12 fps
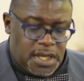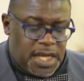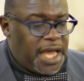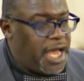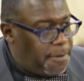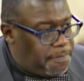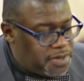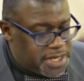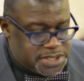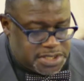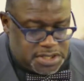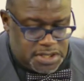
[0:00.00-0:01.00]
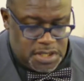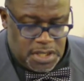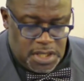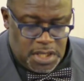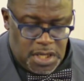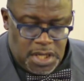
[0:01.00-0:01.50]
helpless,
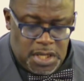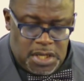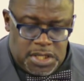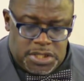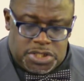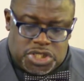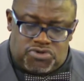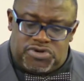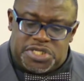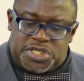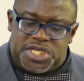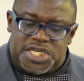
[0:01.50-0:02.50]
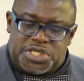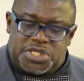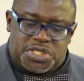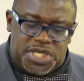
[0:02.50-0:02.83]
to resist